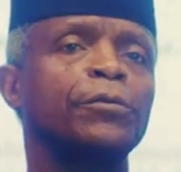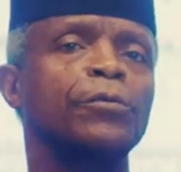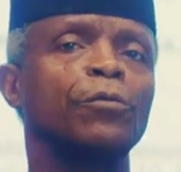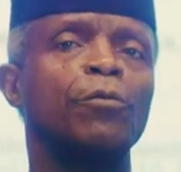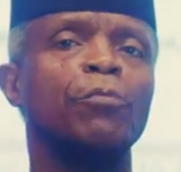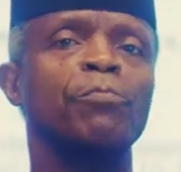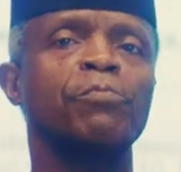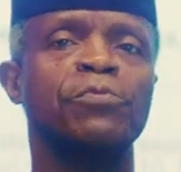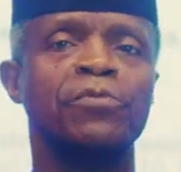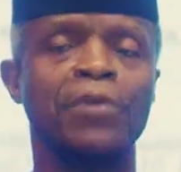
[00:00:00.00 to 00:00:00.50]

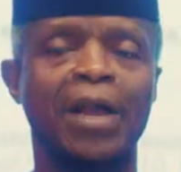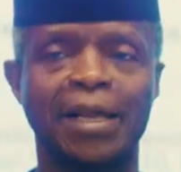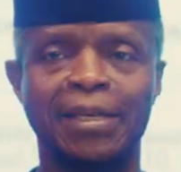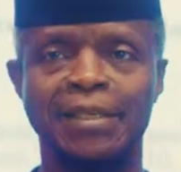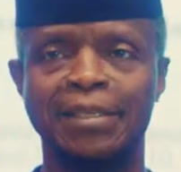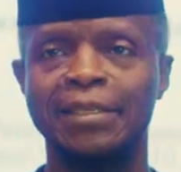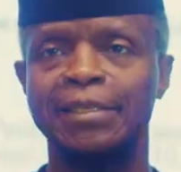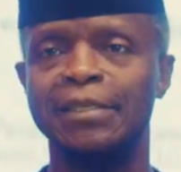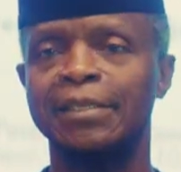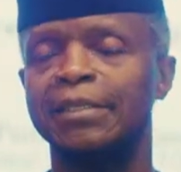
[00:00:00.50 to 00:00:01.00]
who
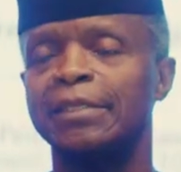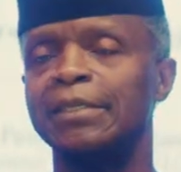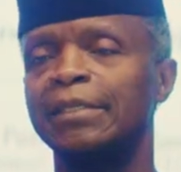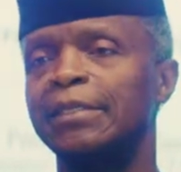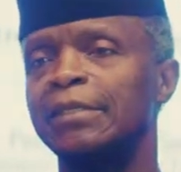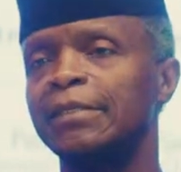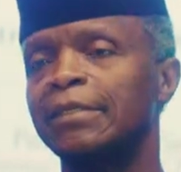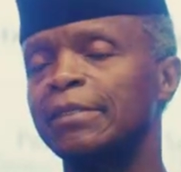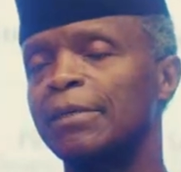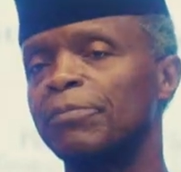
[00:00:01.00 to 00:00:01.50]
practice
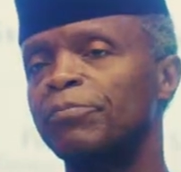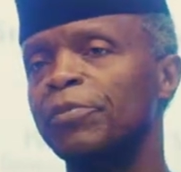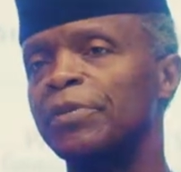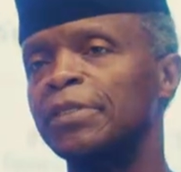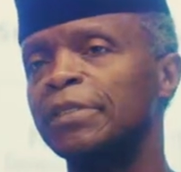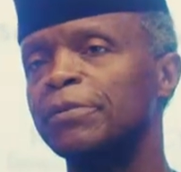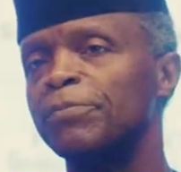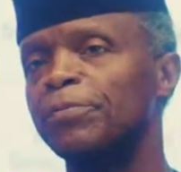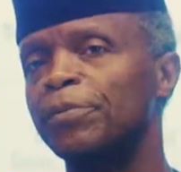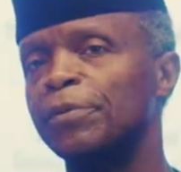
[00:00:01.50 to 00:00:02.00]
these
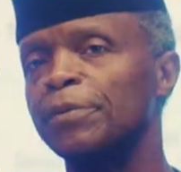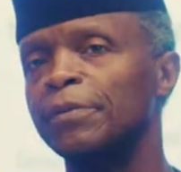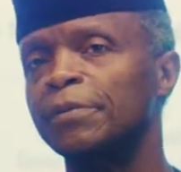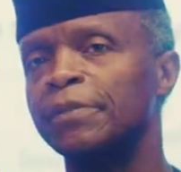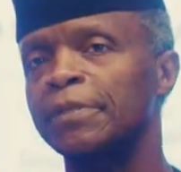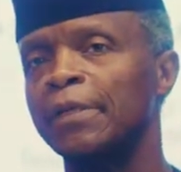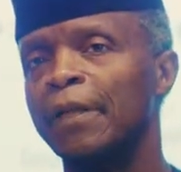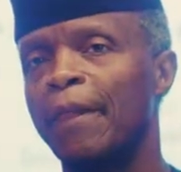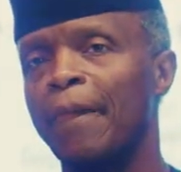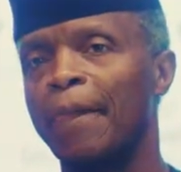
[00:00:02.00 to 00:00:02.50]

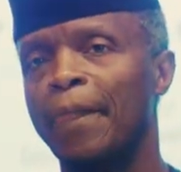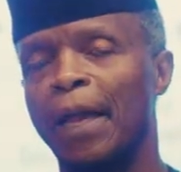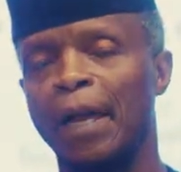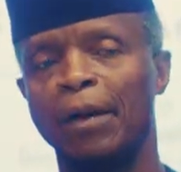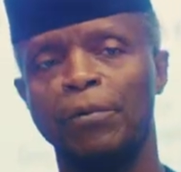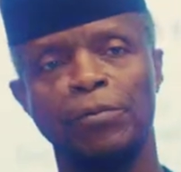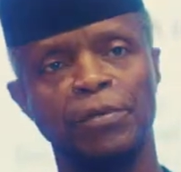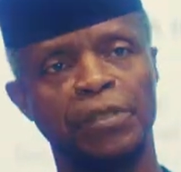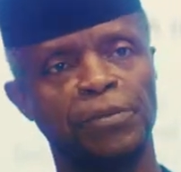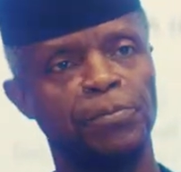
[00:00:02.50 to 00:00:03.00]
principles,
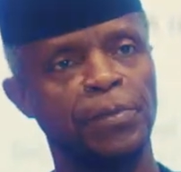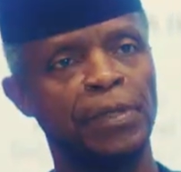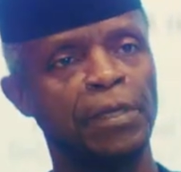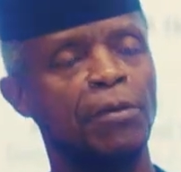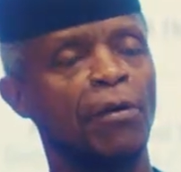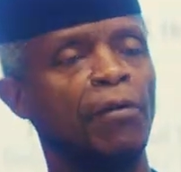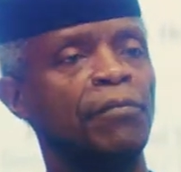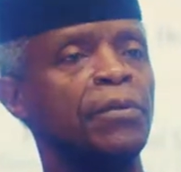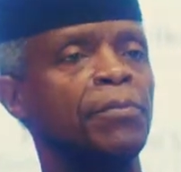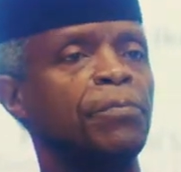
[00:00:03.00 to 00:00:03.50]
and we
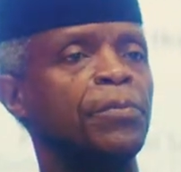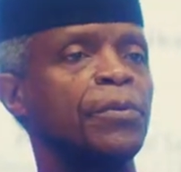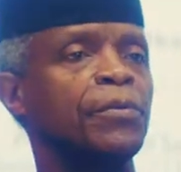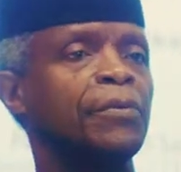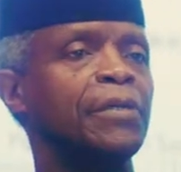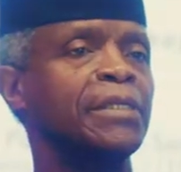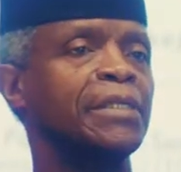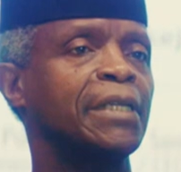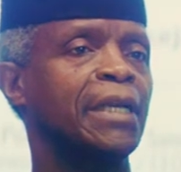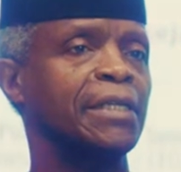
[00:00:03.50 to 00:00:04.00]
speak of the
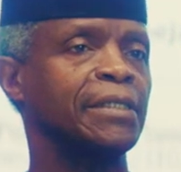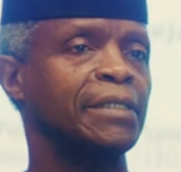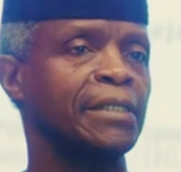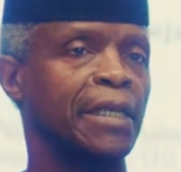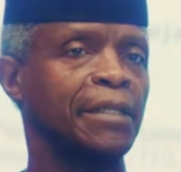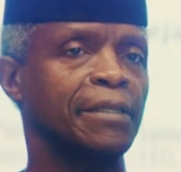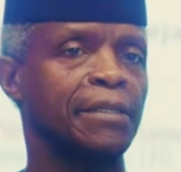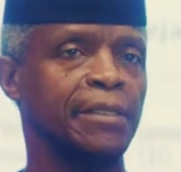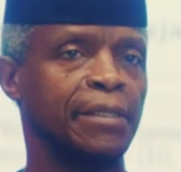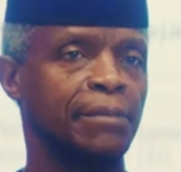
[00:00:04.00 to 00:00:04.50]
Puritans
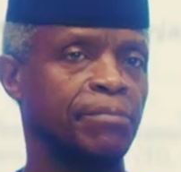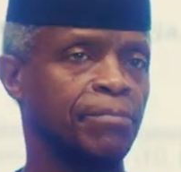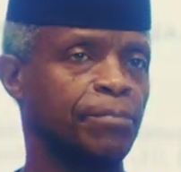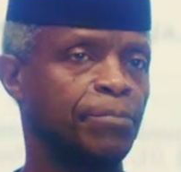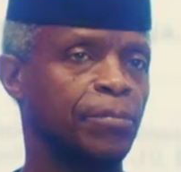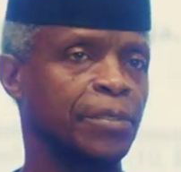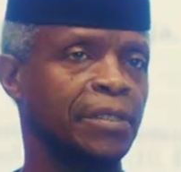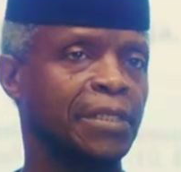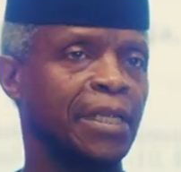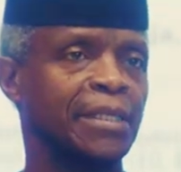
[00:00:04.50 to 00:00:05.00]
and the
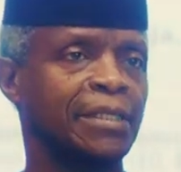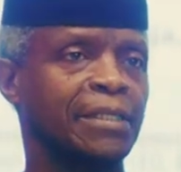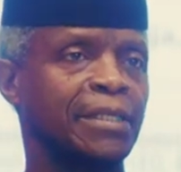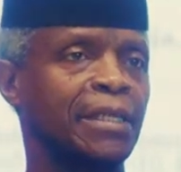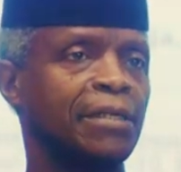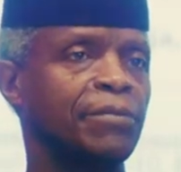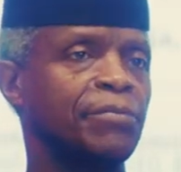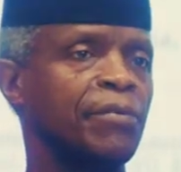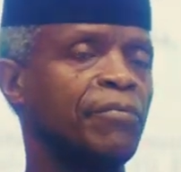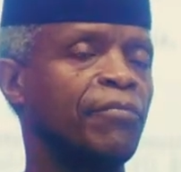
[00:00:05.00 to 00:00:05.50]

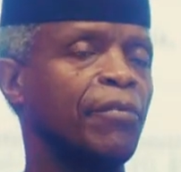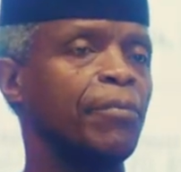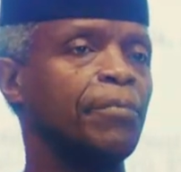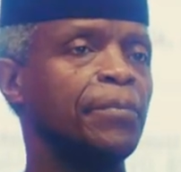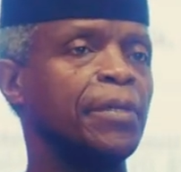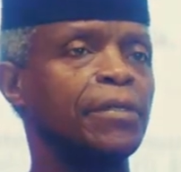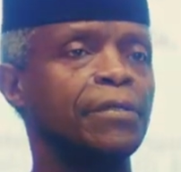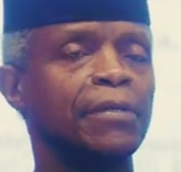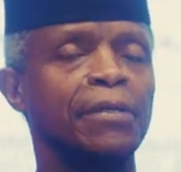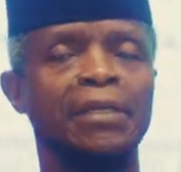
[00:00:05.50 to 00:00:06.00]
Protestant
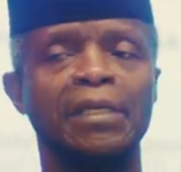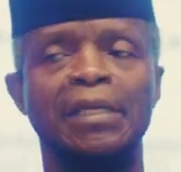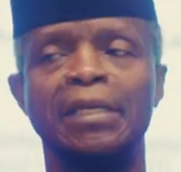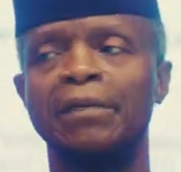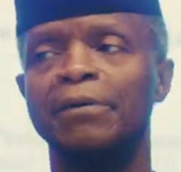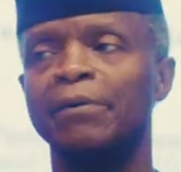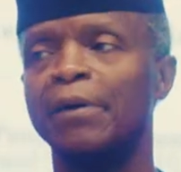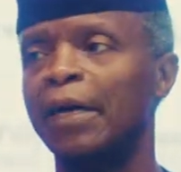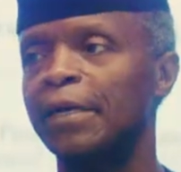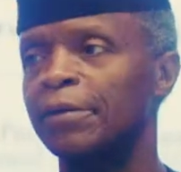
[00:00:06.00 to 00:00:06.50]
Reformation
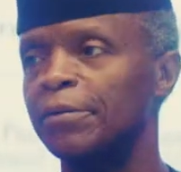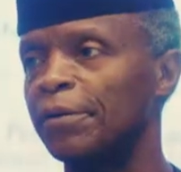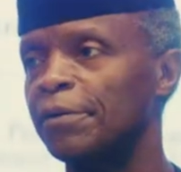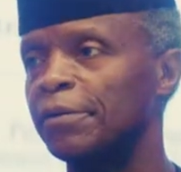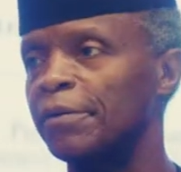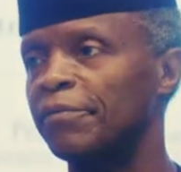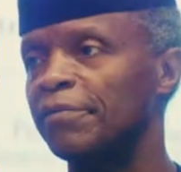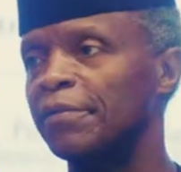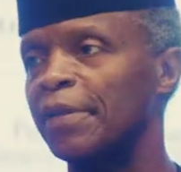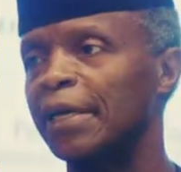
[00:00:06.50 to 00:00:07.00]
era and
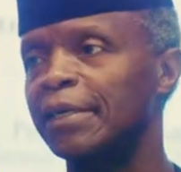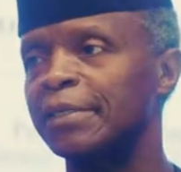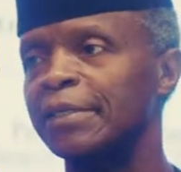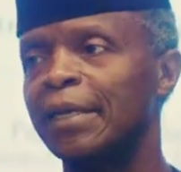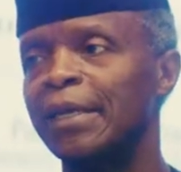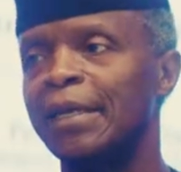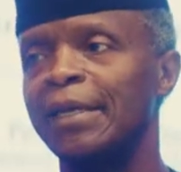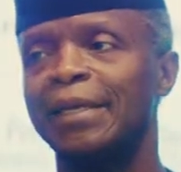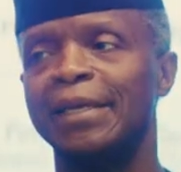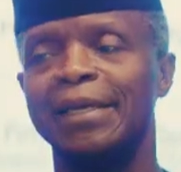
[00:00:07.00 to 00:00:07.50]
all of that,
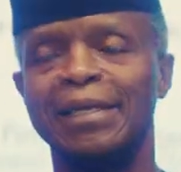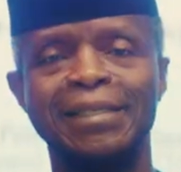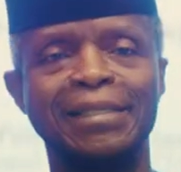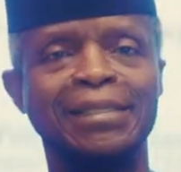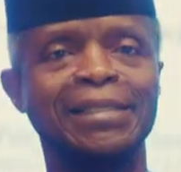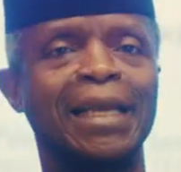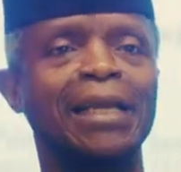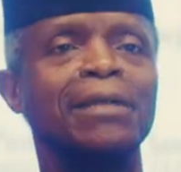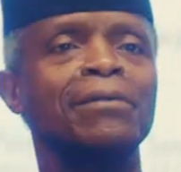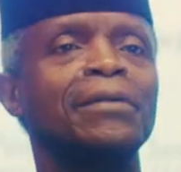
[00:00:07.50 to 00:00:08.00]

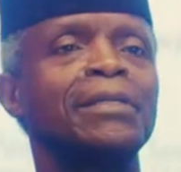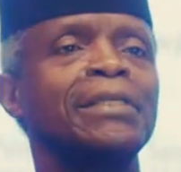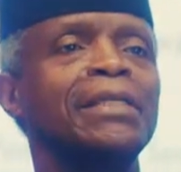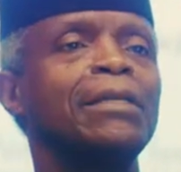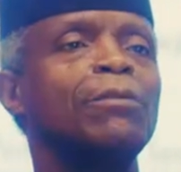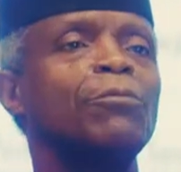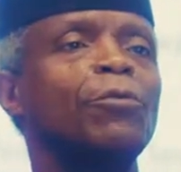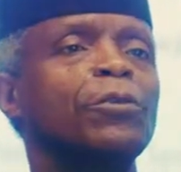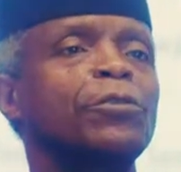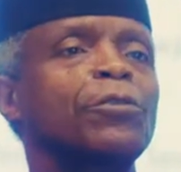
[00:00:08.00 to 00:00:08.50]

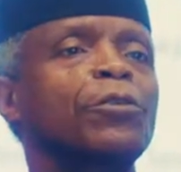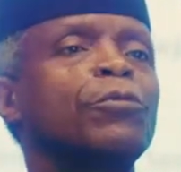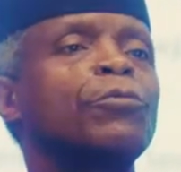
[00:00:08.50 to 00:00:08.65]
integrity was